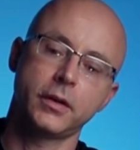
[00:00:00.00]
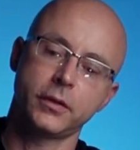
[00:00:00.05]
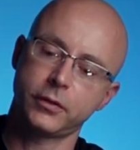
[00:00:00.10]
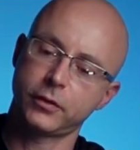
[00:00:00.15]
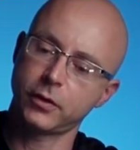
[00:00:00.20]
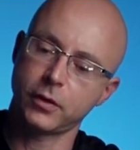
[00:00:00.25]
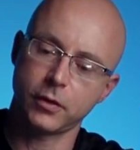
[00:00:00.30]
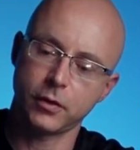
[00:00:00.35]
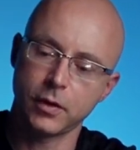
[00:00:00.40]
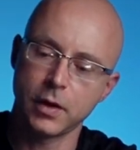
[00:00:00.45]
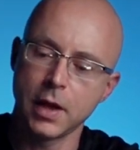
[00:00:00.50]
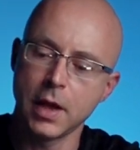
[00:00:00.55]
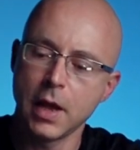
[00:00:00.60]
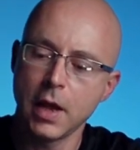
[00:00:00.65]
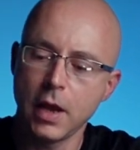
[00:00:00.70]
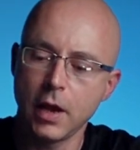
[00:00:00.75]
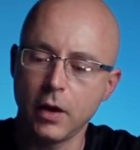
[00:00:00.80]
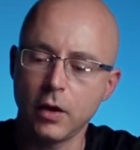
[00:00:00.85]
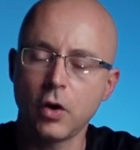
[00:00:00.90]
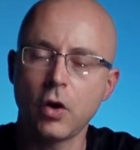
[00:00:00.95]
So
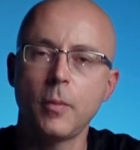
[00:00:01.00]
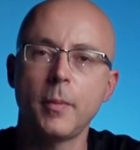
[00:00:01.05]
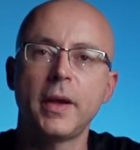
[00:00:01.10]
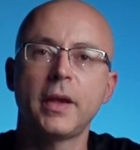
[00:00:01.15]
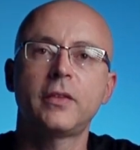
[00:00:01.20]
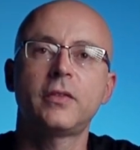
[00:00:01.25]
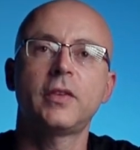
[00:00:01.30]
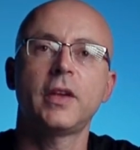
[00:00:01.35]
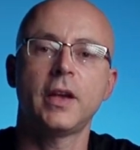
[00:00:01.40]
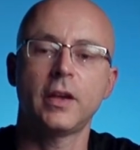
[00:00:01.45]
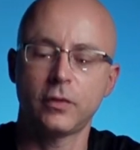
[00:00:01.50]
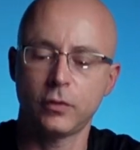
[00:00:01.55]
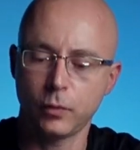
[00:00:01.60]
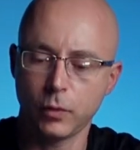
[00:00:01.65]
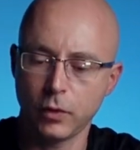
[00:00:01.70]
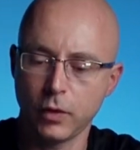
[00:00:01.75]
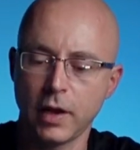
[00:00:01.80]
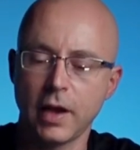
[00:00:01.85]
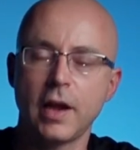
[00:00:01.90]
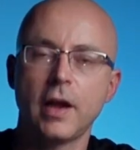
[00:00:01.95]
it all makes sense
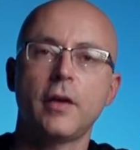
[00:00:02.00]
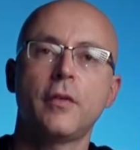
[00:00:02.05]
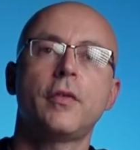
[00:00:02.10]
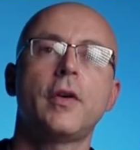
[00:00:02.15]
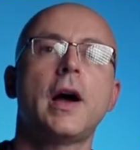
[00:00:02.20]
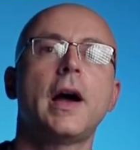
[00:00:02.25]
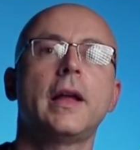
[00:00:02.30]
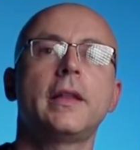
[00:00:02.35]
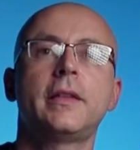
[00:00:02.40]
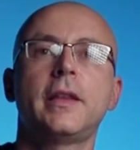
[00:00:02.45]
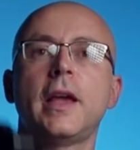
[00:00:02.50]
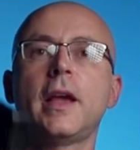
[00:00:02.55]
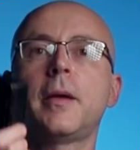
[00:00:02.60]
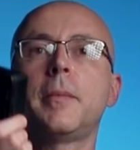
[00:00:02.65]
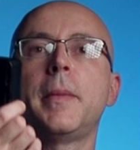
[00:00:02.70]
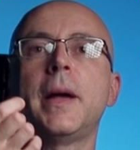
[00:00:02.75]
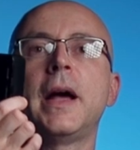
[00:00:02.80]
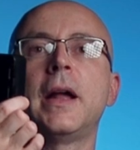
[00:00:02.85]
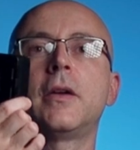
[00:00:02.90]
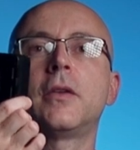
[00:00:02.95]
when you have high-tech
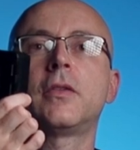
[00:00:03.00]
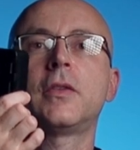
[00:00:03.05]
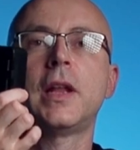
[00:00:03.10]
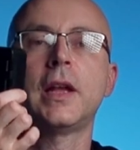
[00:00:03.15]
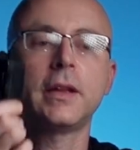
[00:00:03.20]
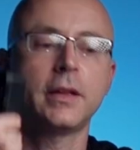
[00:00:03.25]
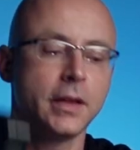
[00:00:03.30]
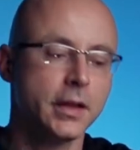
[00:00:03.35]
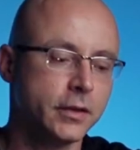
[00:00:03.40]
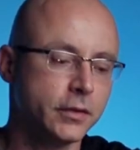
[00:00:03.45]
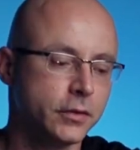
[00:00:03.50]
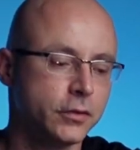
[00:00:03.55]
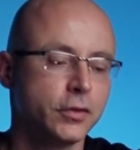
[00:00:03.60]
batteries like this.